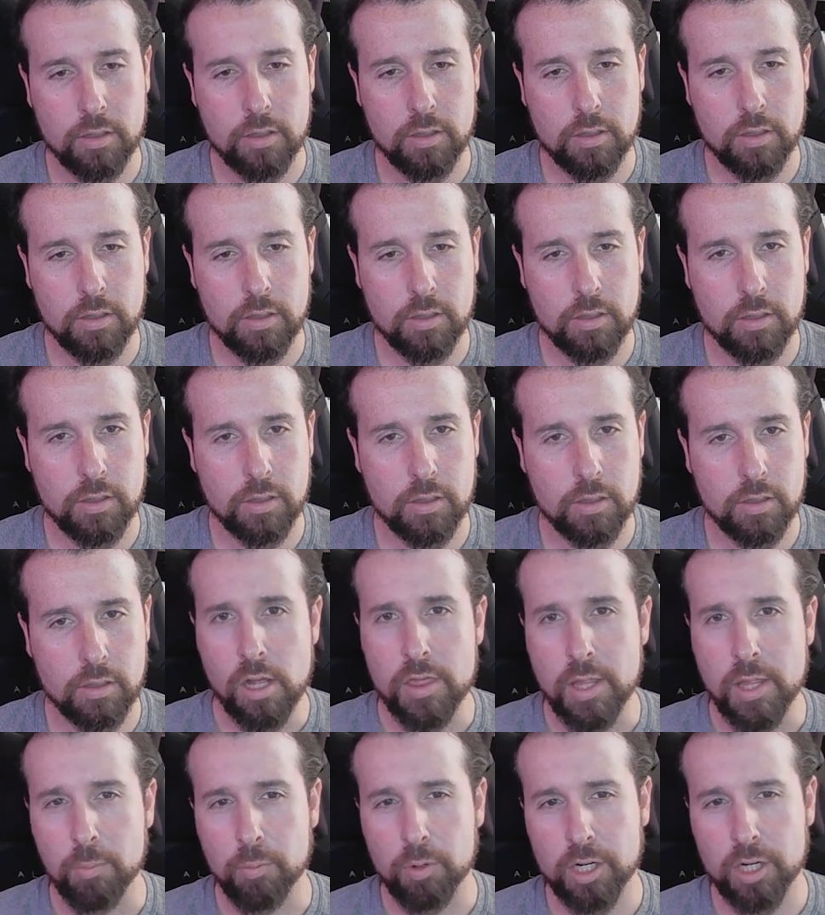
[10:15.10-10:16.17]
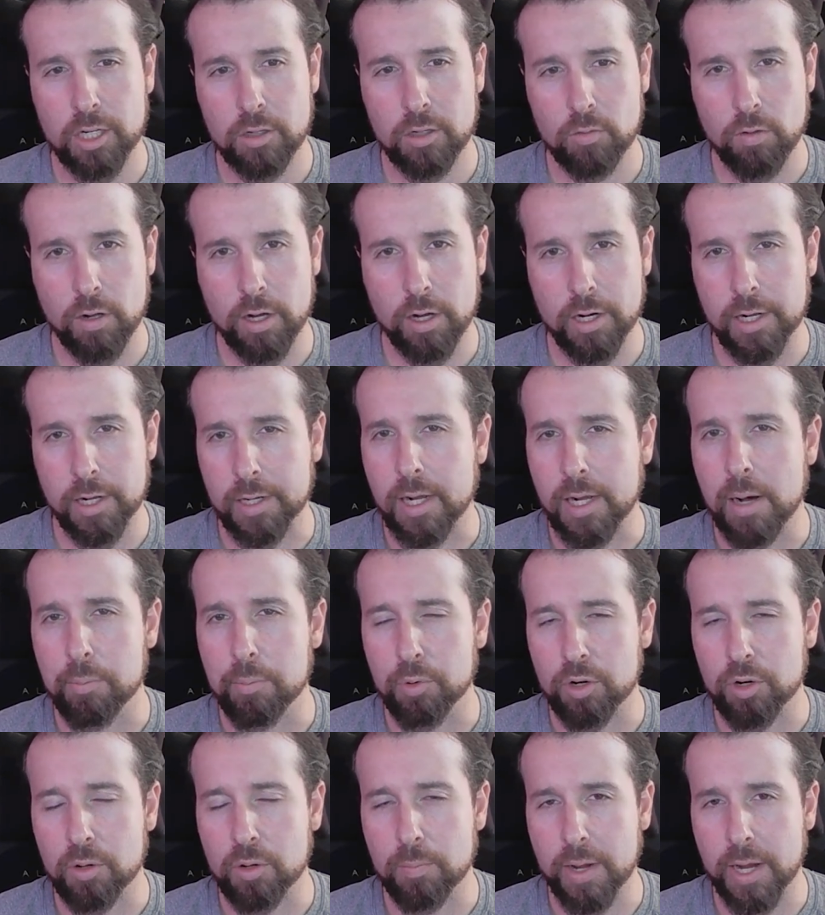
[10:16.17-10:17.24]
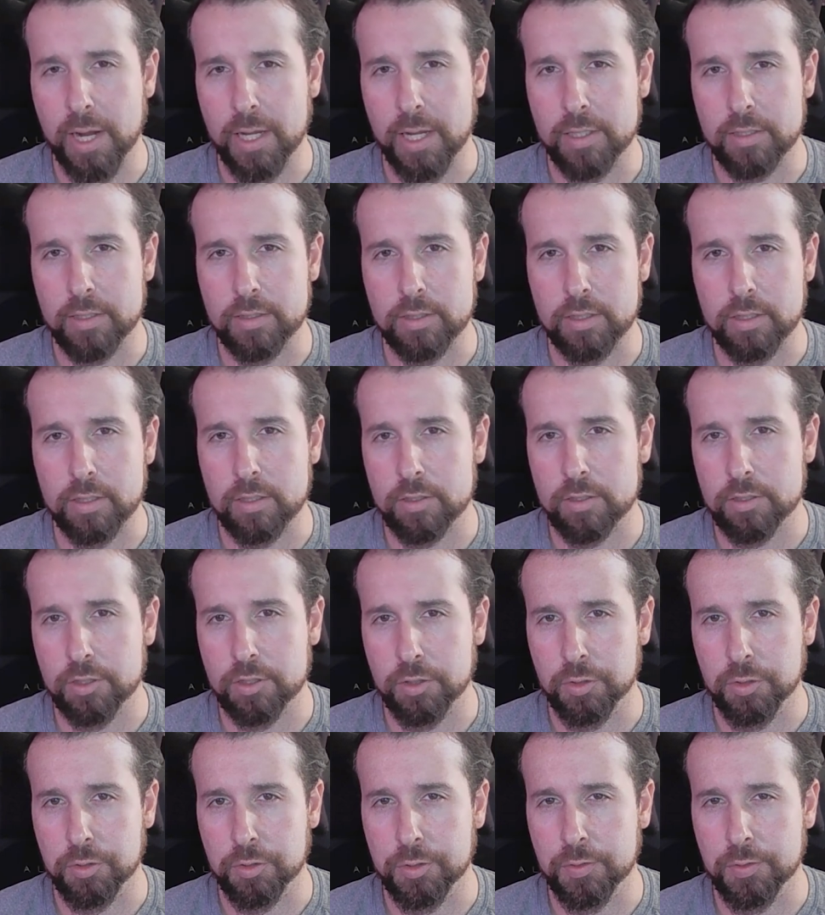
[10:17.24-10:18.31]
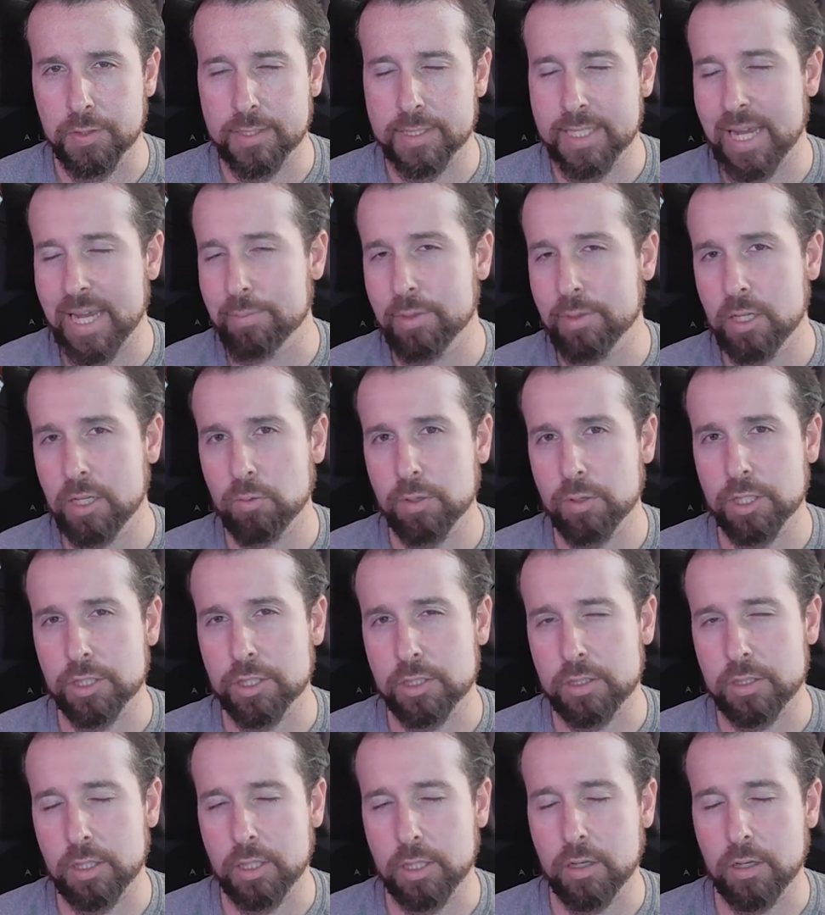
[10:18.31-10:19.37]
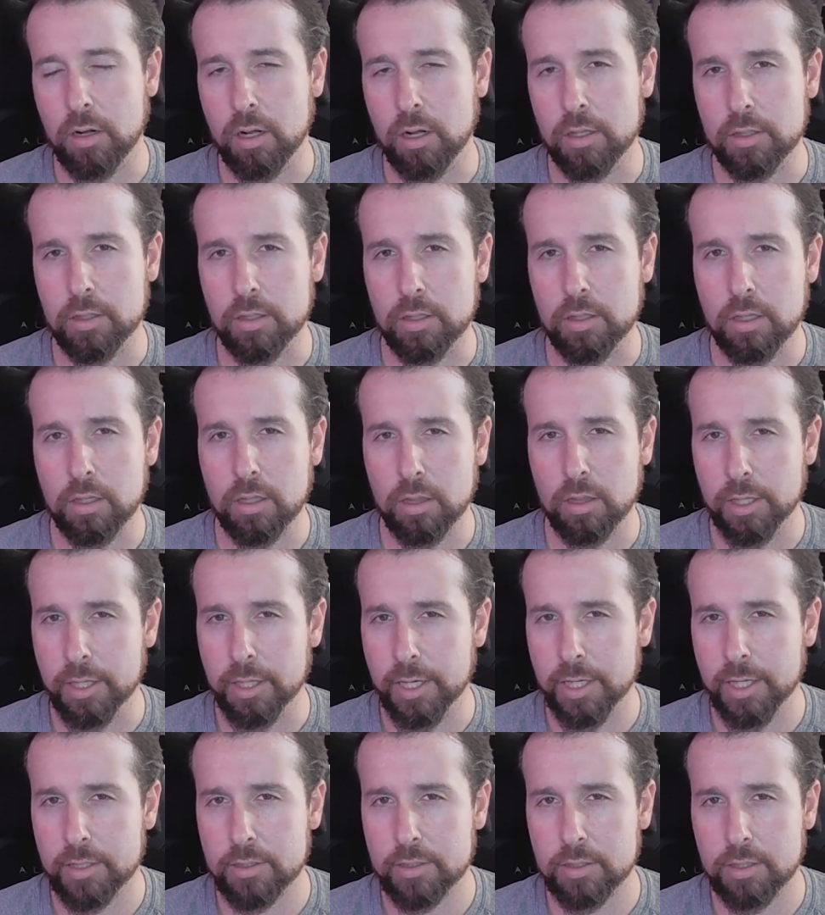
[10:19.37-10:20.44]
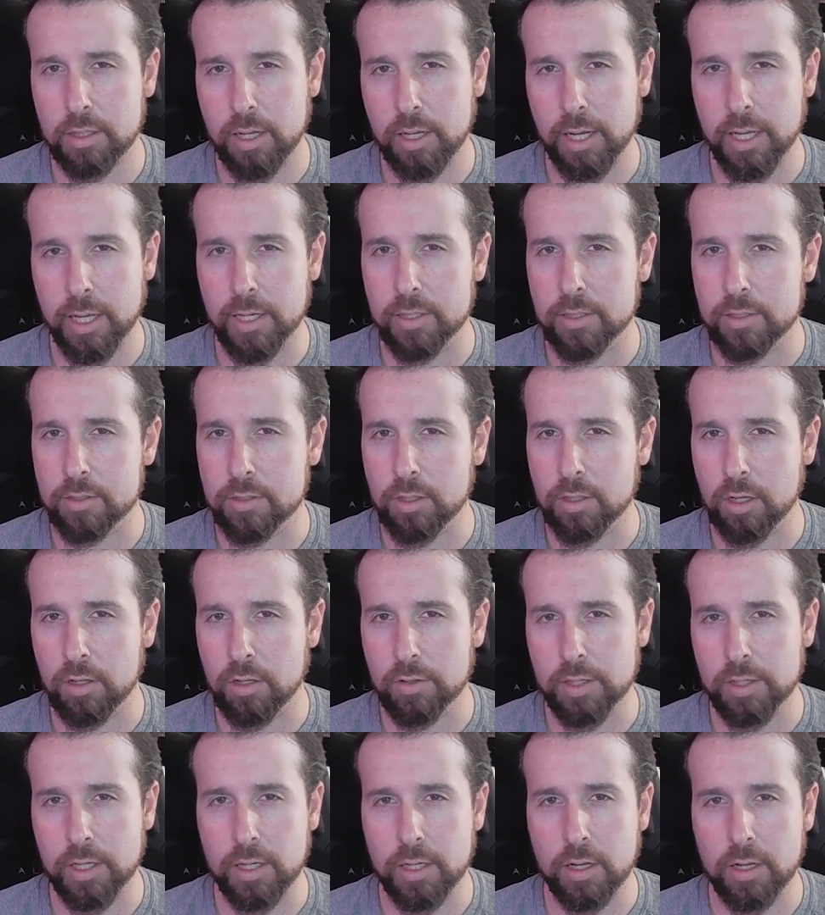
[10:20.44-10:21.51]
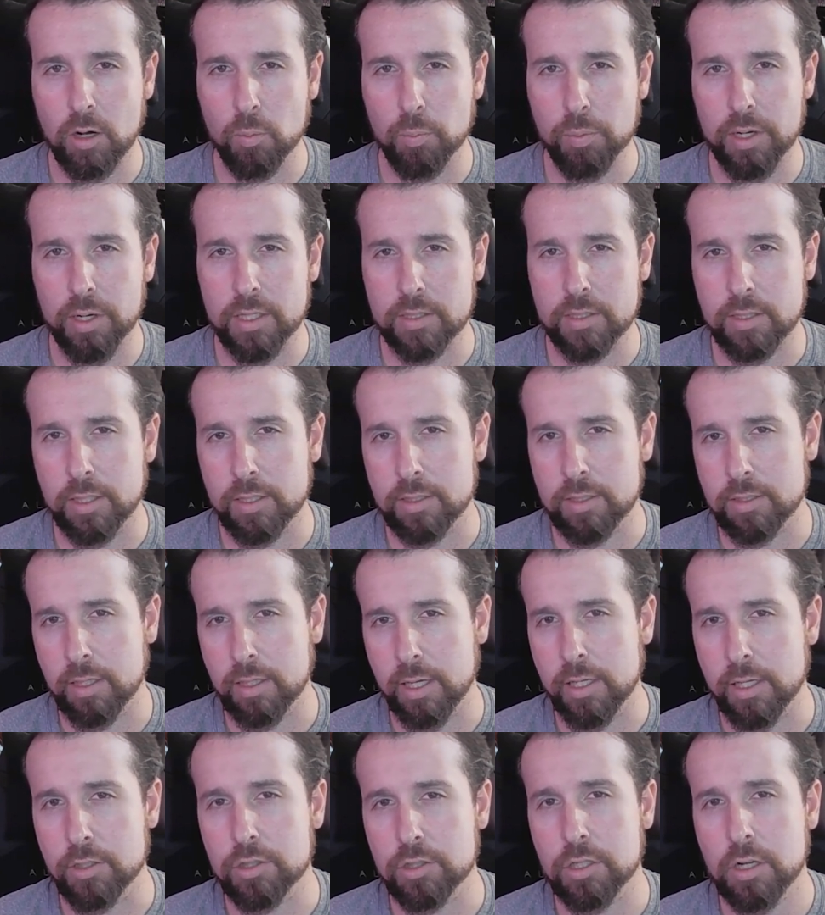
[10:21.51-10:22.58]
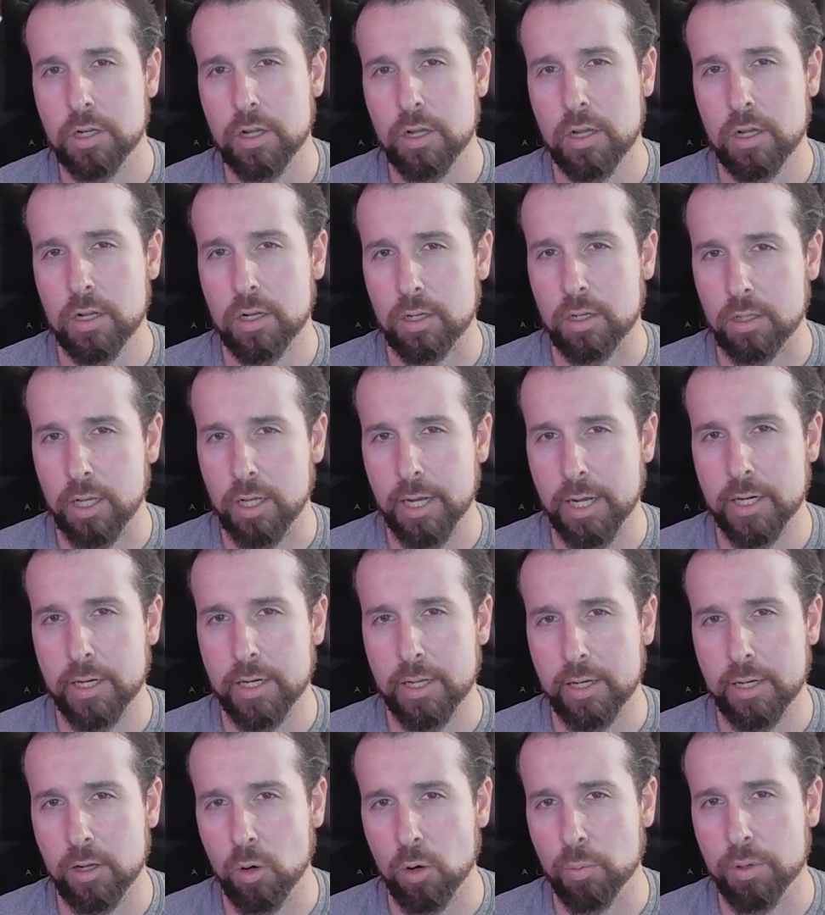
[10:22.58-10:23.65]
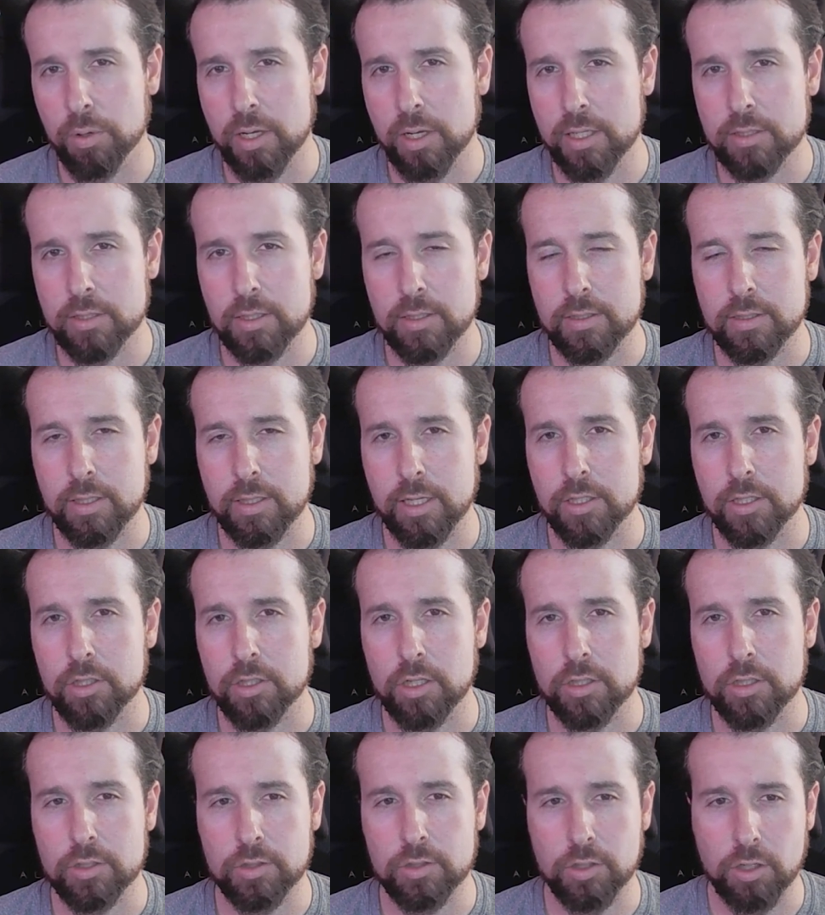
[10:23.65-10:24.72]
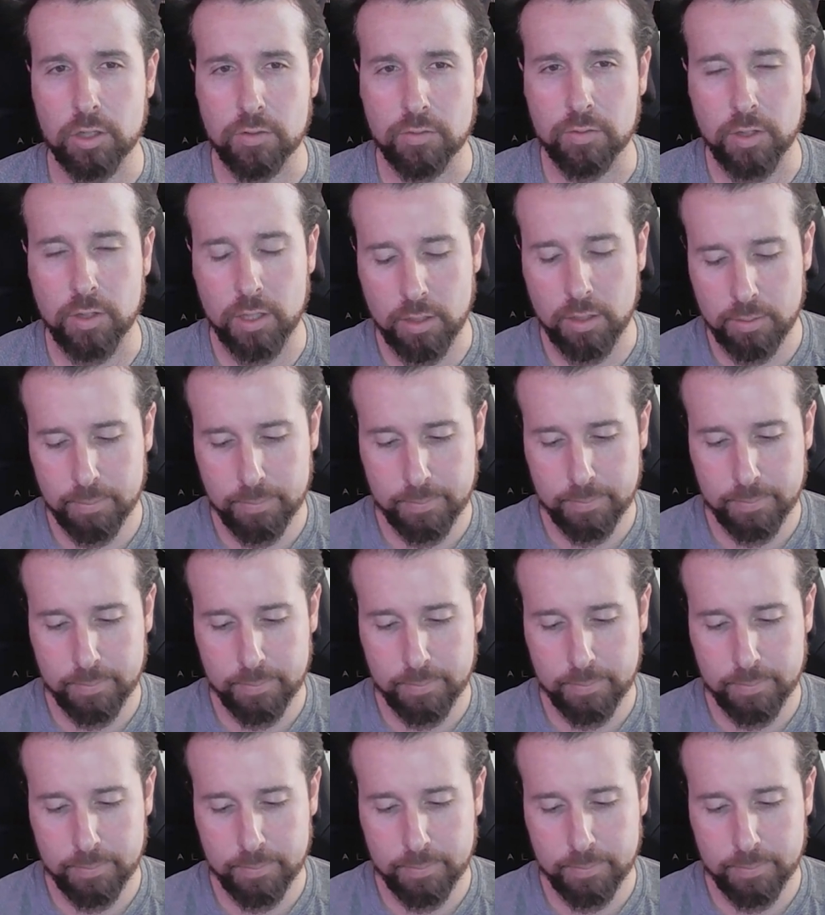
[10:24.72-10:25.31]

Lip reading: And then we're going to run a couple commands to do the same thing we just did on Linux and install the OpenSSH client and OpenSSH server.